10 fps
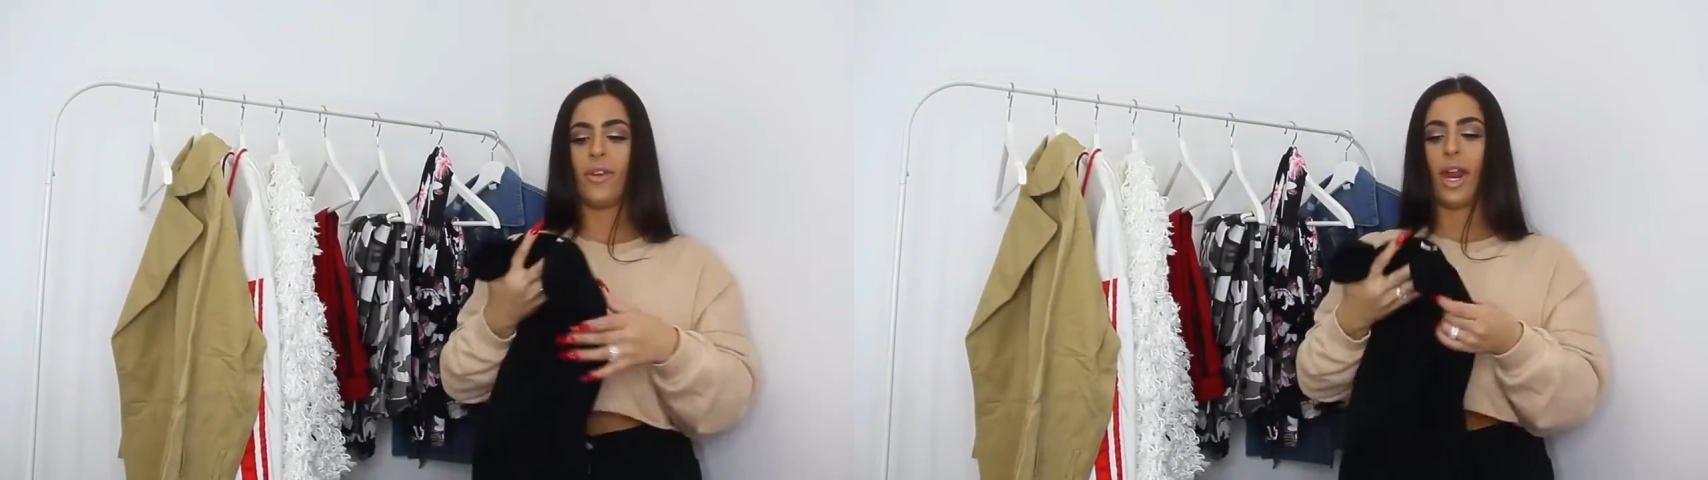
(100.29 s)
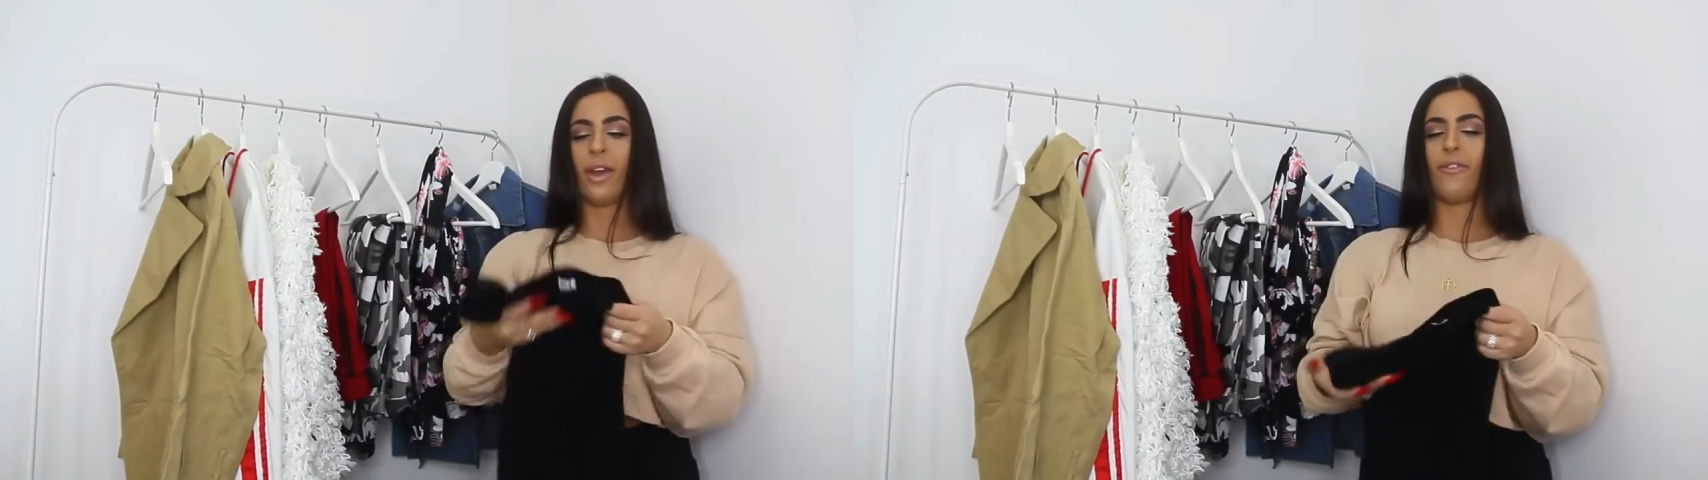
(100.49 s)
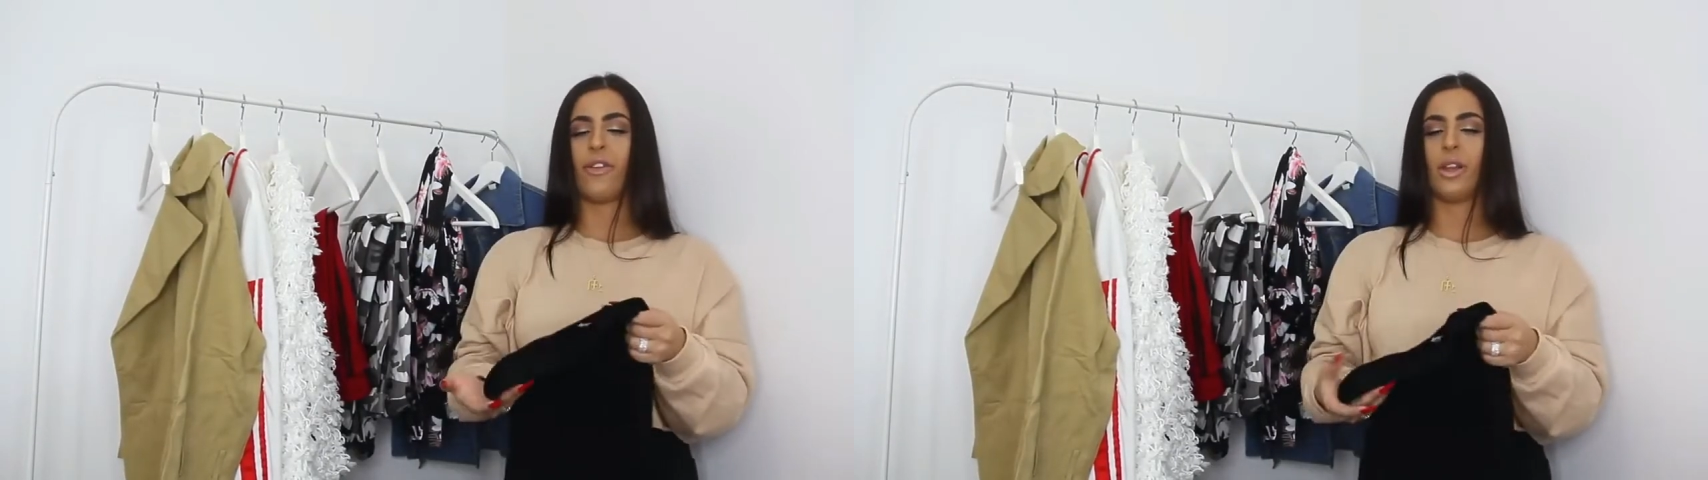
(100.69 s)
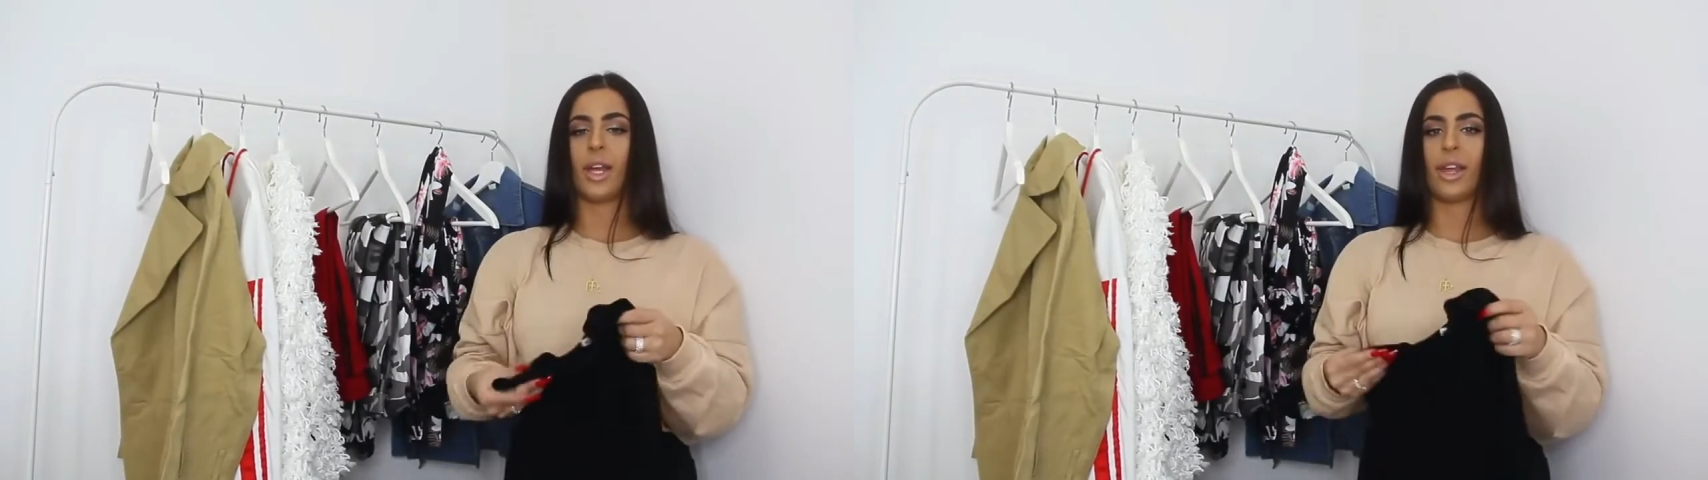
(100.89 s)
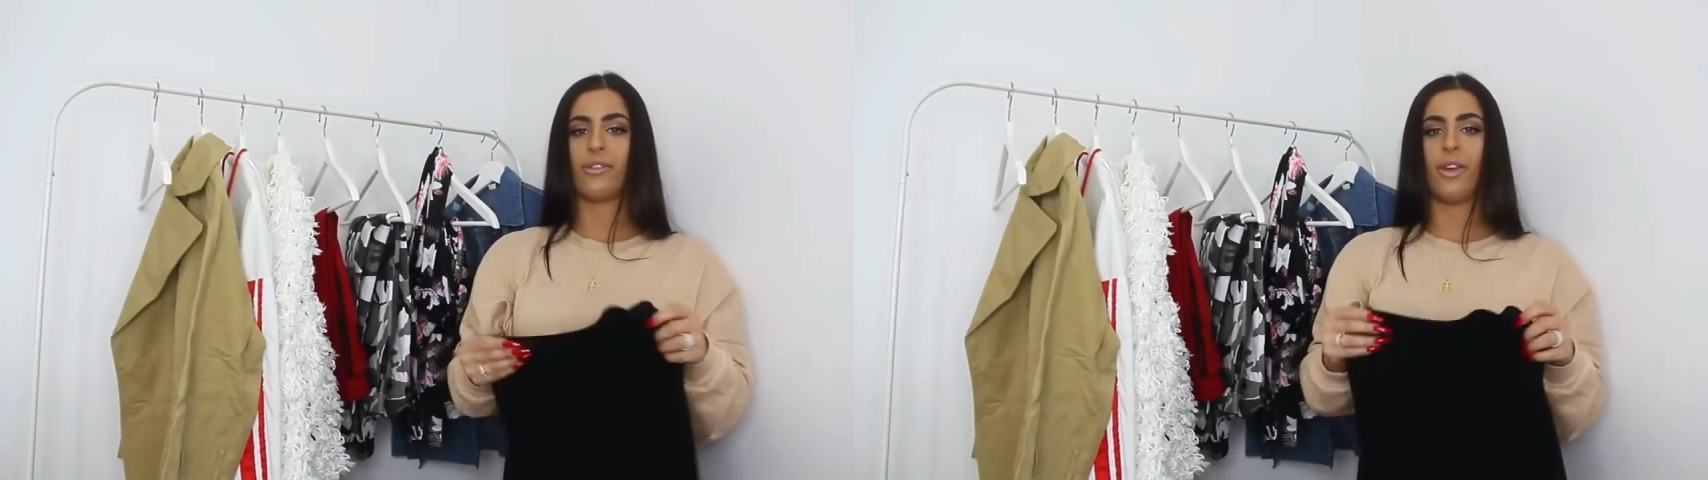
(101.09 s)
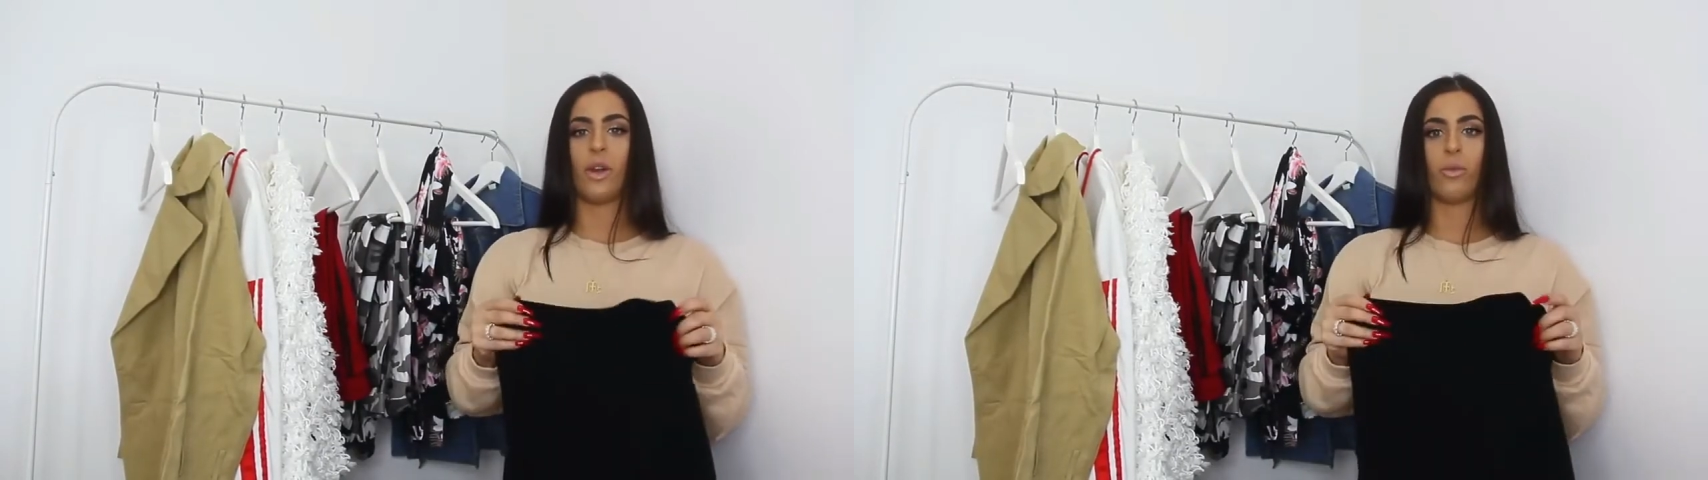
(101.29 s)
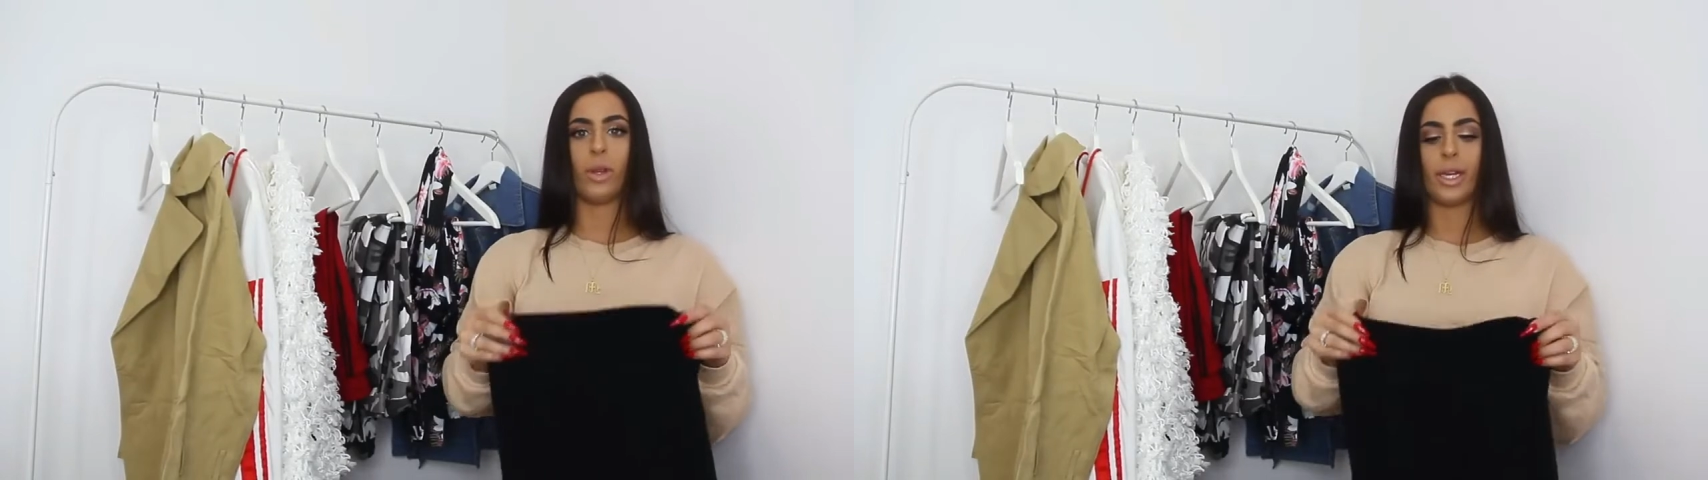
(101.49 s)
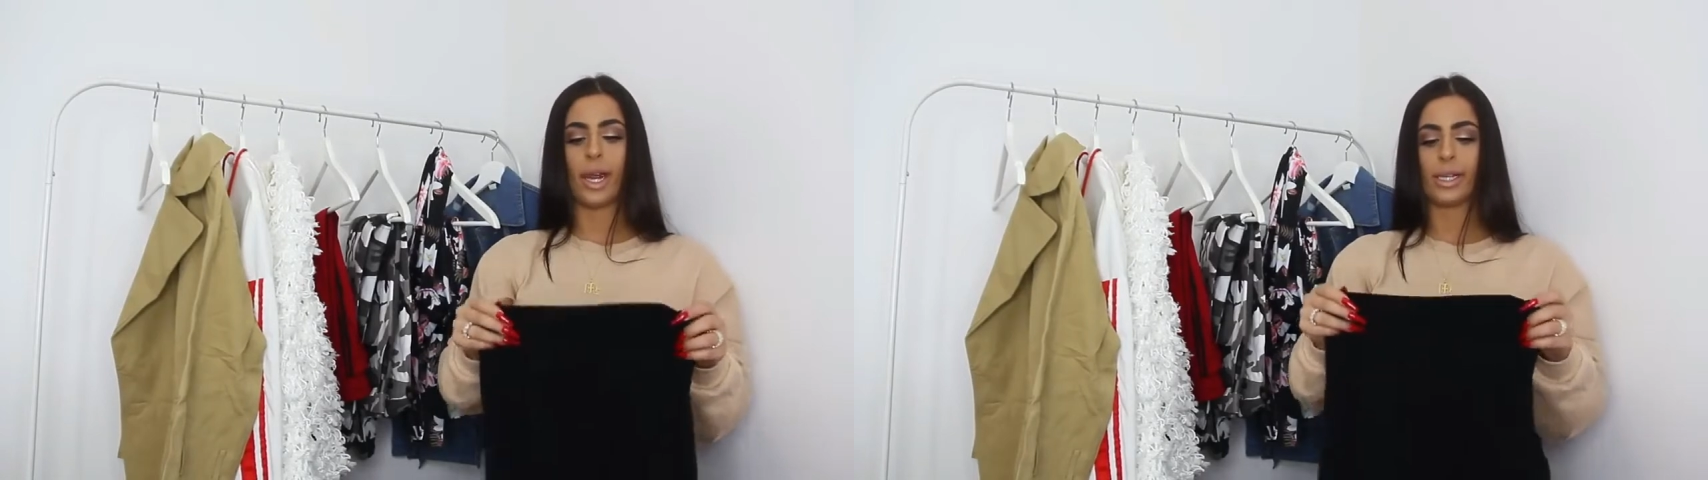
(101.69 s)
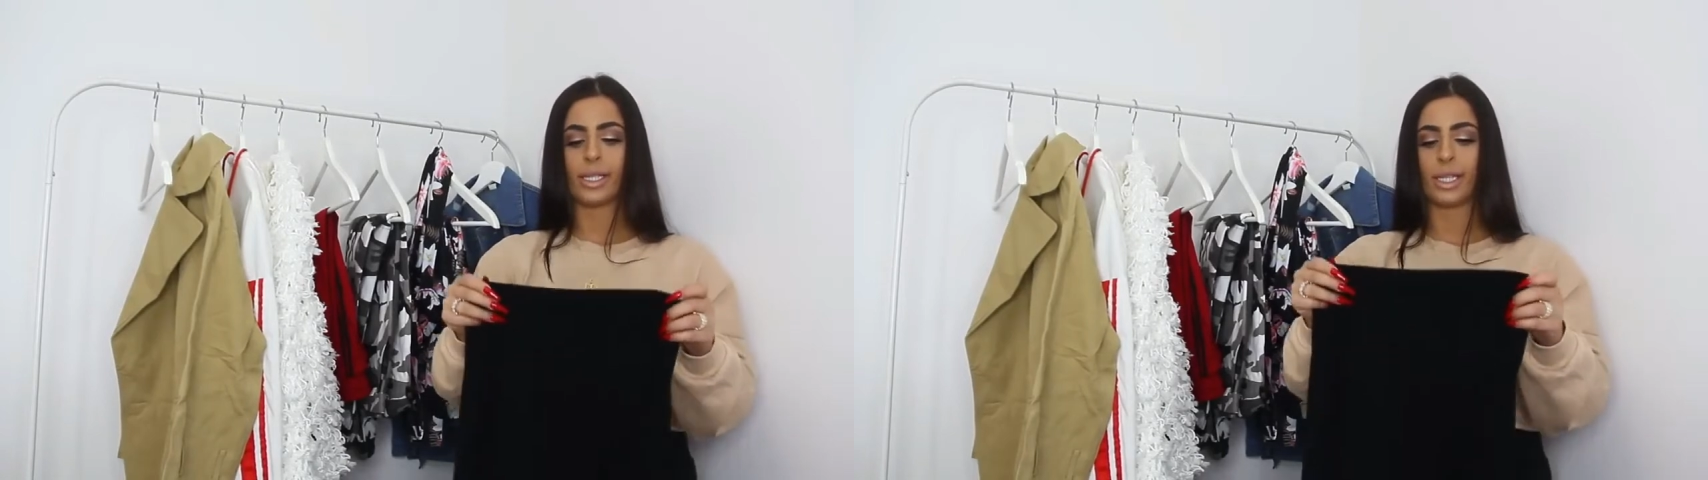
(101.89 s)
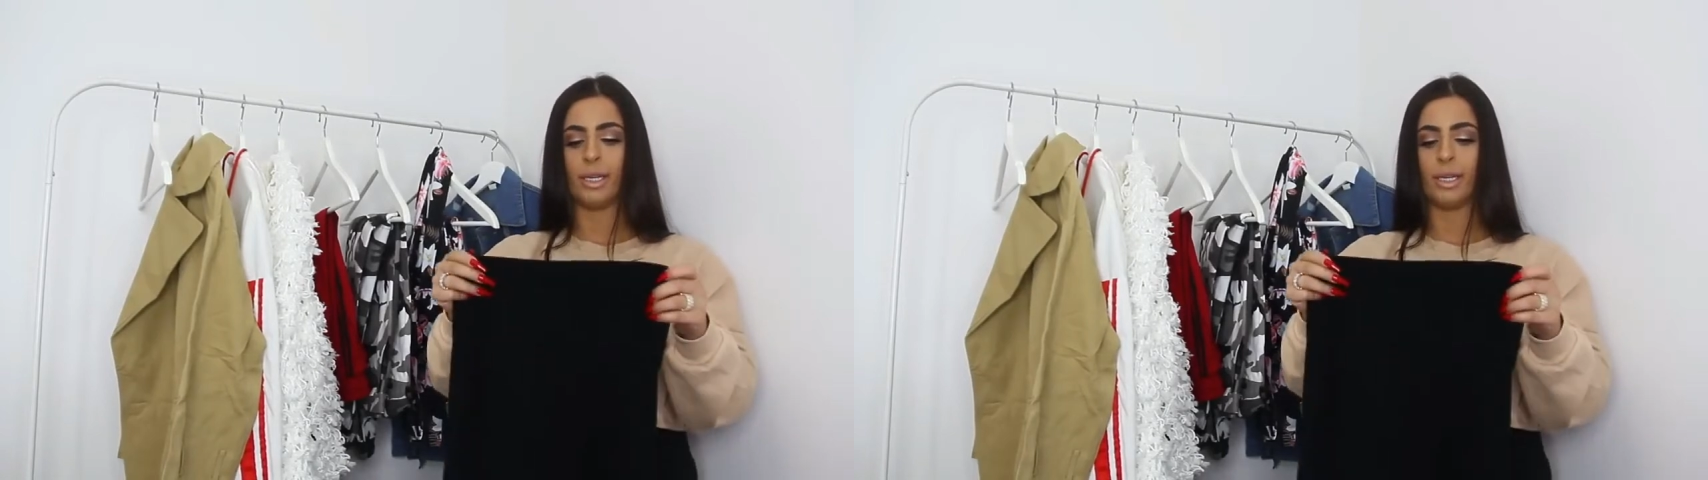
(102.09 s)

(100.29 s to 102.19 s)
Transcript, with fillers: I feel like they fit really nicely,